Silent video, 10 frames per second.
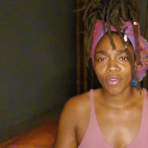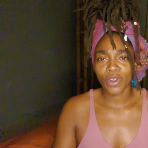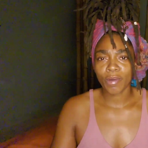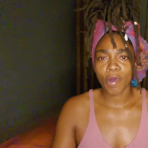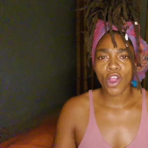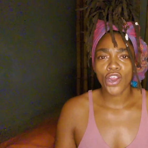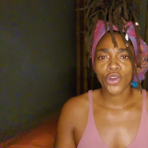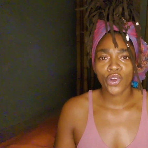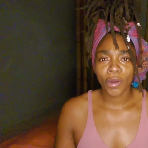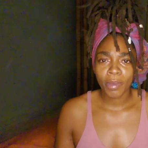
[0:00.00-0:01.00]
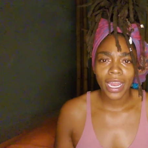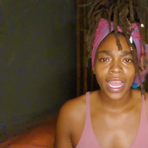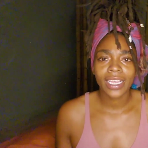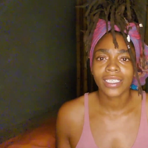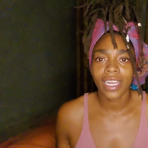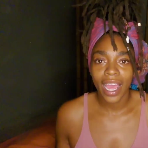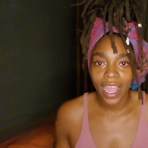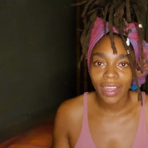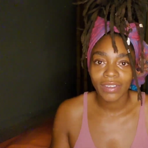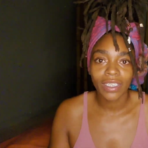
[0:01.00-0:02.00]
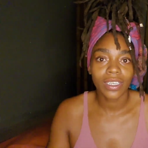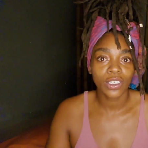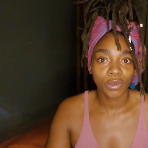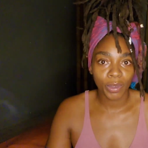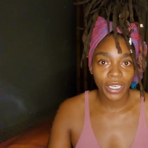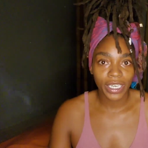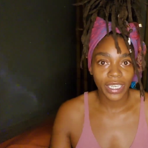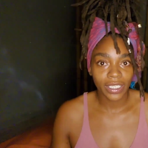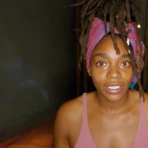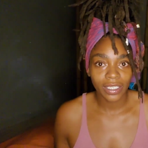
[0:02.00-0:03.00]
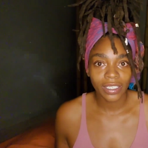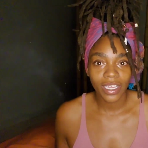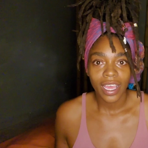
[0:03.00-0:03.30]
from our normalized lives and experiences.